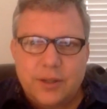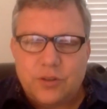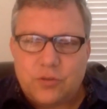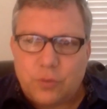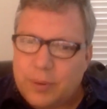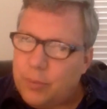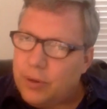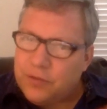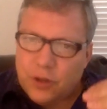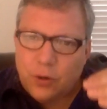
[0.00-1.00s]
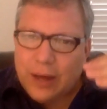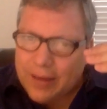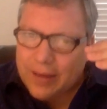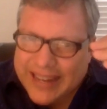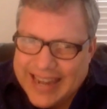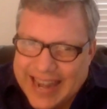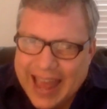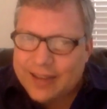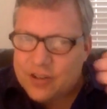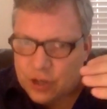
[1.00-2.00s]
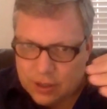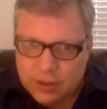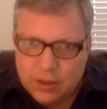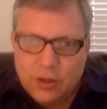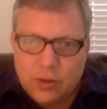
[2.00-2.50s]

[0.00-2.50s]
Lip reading: just remember, if you don't have a connection